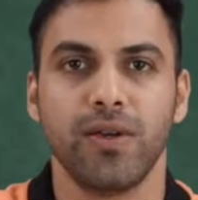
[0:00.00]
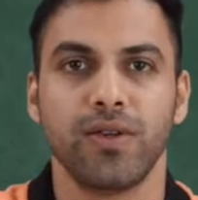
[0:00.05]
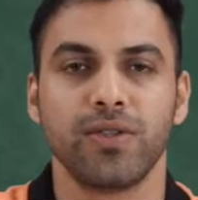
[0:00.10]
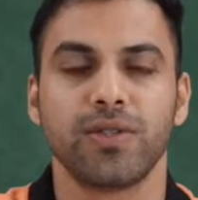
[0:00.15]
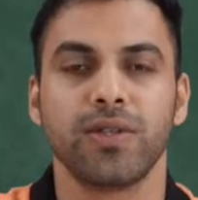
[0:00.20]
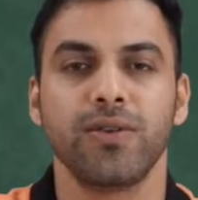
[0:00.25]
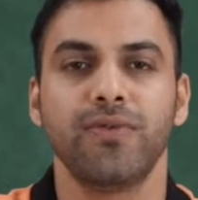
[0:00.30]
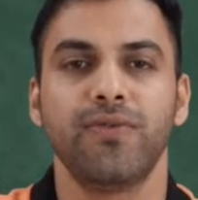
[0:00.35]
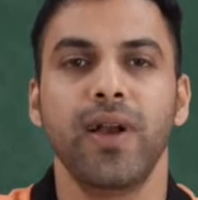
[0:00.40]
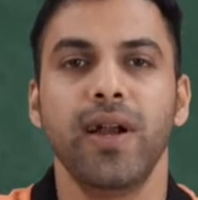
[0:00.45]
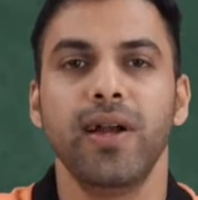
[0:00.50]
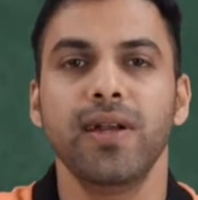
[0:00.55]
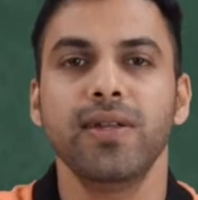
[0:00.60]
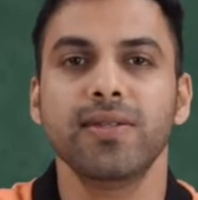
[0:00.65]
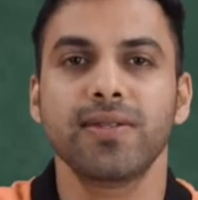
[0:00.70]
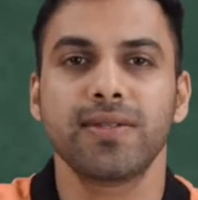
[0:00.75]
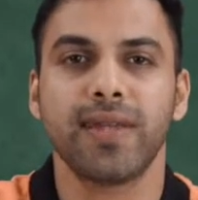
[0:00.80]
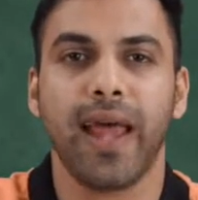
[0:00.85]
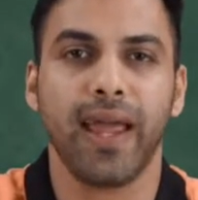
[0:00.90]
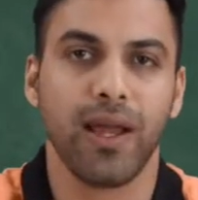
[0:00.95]
So
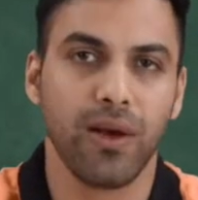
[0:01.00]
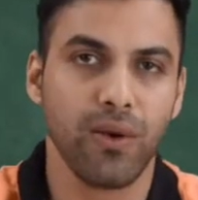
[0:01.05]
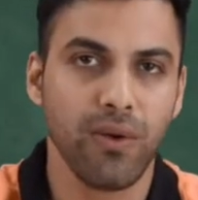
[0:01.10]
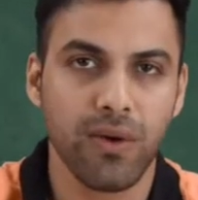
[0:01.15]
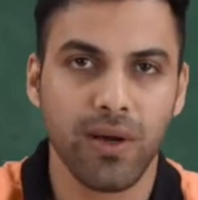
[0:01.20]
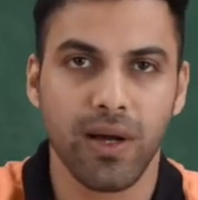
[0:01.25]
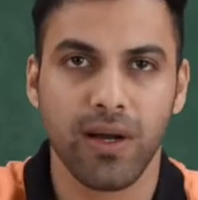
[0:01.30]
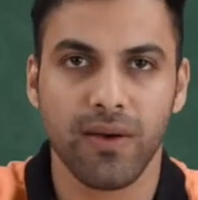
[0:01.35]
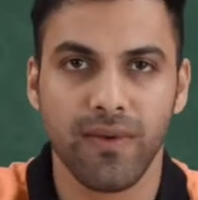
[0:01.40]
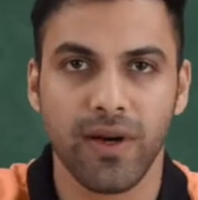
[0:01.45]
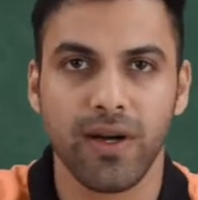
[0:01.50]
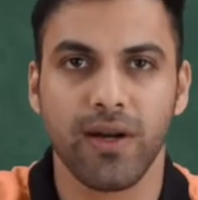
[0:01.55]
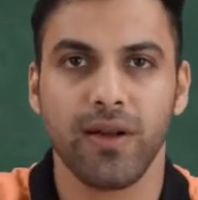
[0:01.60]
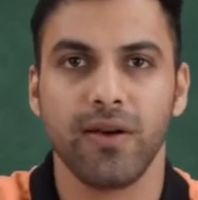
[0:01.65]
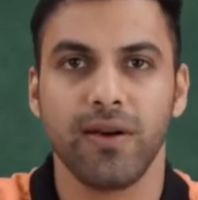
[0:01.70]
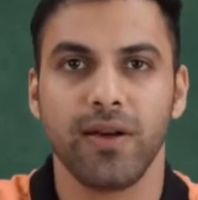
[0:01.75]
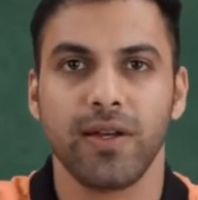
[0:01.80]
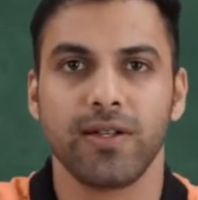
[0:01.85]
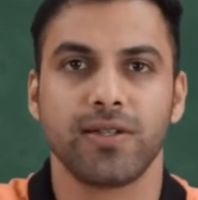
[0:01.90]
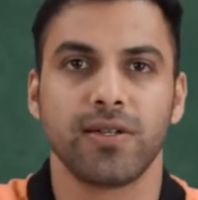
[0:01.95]
friends,
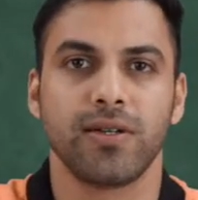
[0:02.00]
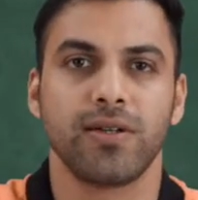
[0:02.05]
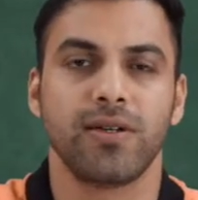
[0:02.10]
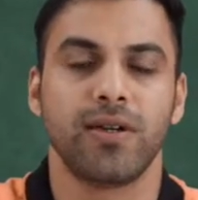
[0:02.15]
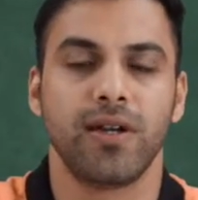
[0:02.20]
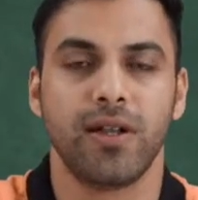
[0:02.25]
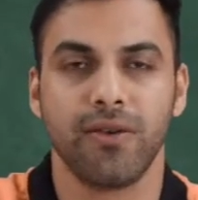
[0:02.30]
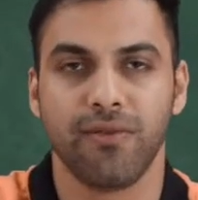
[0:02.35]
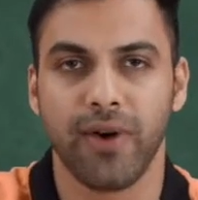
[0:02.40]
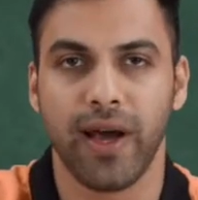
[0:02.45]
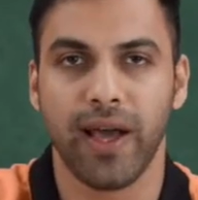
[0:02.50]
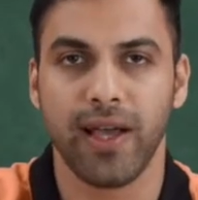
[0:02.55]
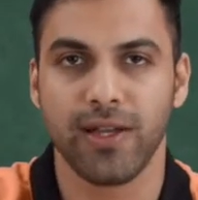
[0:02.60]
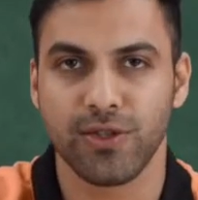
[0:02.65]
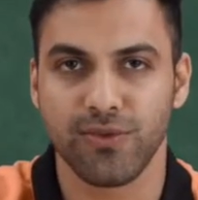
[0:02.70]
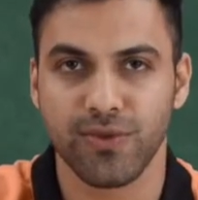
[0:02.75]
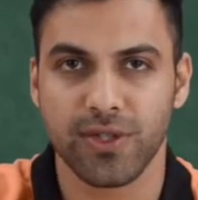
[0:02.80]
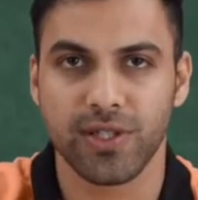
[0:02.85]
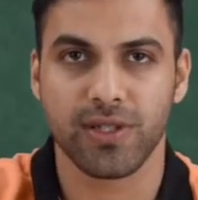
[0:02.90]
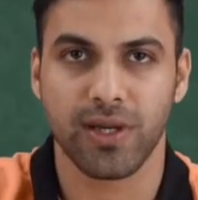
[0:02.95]
cycloconverter is a
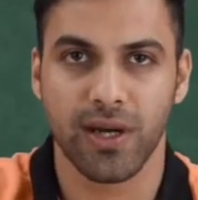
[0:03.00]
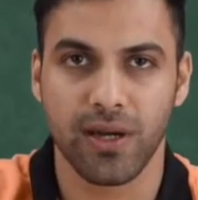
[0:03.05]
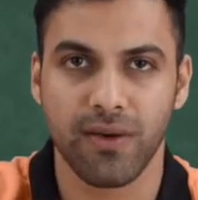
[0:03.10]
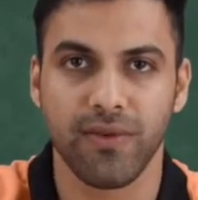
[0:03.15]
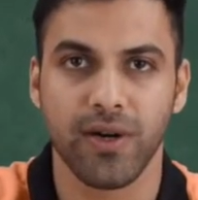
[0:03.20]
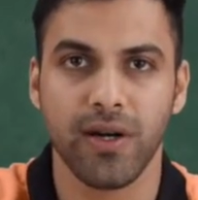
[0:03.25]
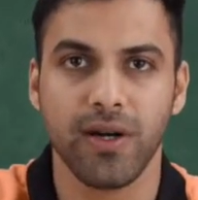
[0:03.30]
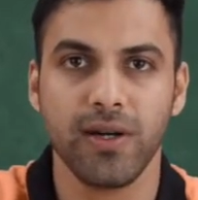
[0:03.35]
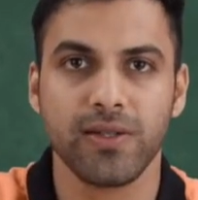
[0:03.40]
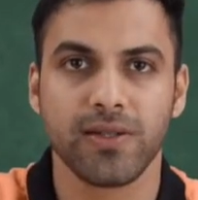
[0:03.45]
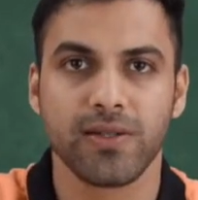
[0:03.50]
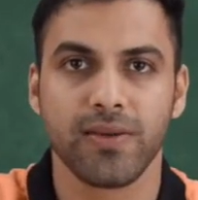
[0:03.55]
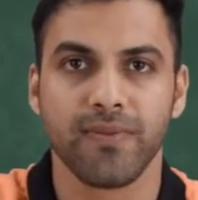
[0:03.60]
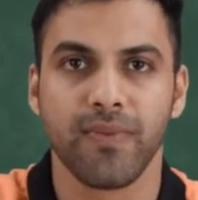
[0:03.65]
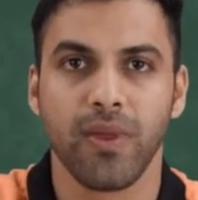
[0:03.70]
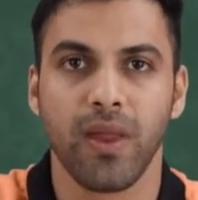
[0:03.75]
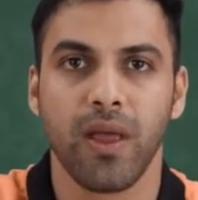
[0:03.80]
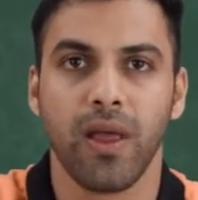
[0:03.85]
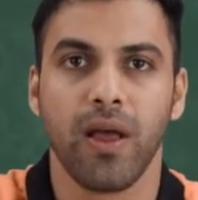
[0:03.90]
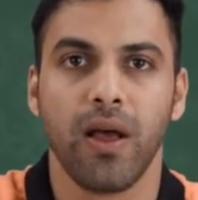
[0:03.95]
device which converts
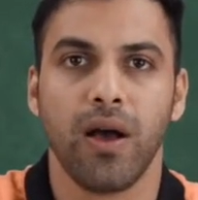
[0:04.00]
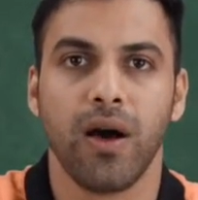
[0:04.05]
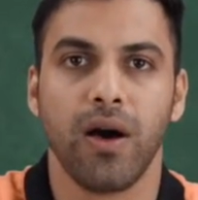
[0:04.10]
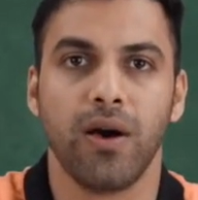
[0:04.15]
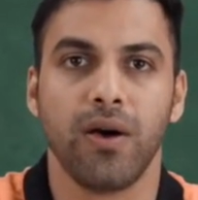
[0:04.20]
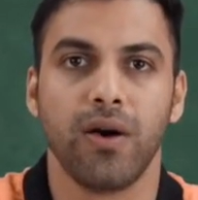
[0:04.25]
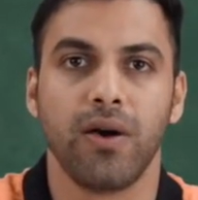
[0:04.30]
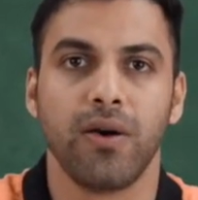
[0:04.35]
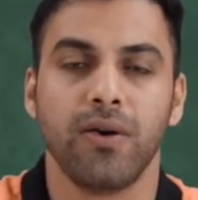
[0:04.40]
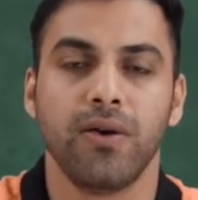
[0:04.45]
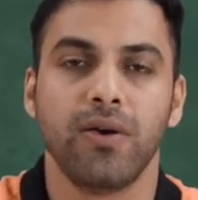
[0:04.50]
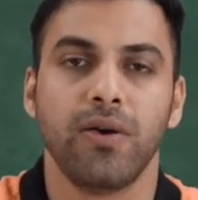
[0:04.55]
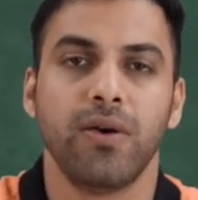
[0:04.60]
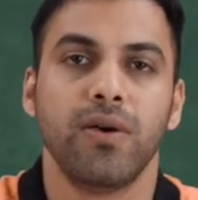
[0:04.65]
a